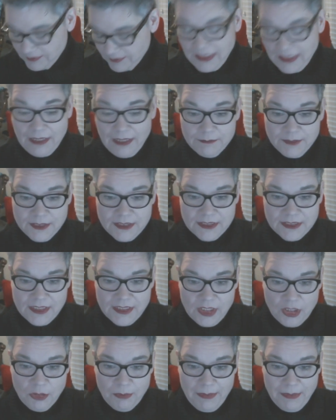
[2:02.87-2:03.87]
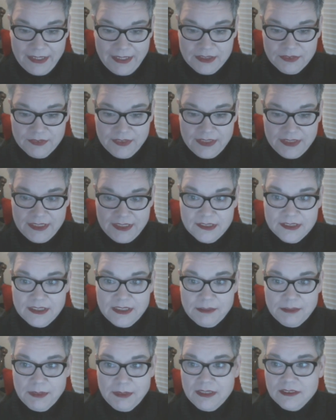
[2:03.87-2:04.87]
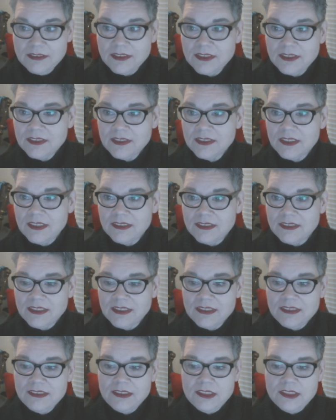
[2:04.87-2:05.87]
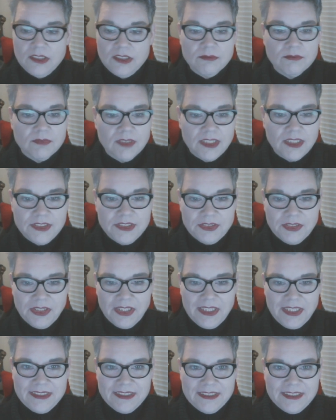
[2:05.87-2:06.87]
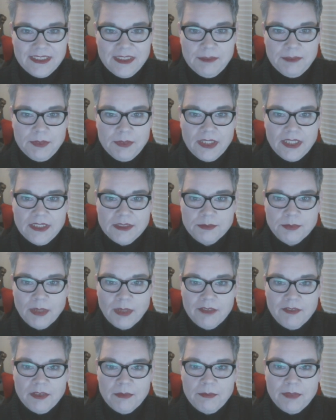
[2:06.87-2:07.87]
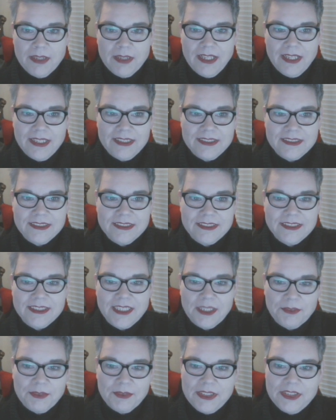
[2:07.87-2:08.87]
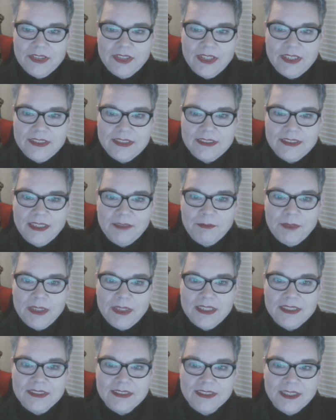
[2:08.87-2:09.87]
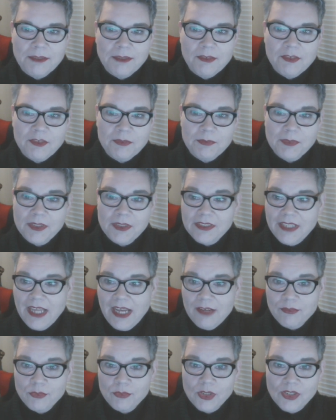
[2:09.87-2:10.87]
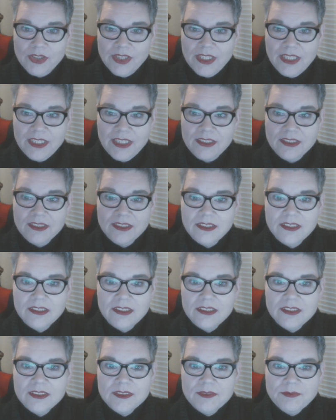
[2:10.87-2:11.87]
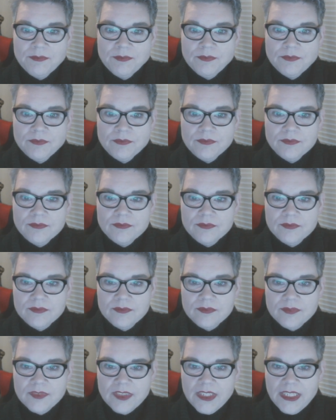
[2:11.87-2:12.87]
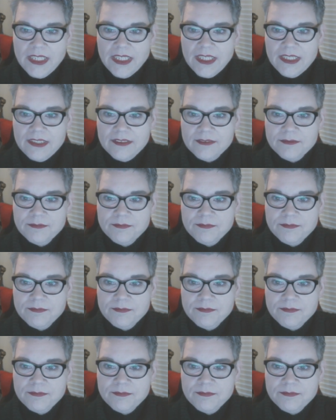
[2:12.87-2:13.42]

now I'm just going to go back to reading your emails because, you know, I do like to keep you guys private, but I like to share what you guys send me because some of them are laugh worthy. Okay.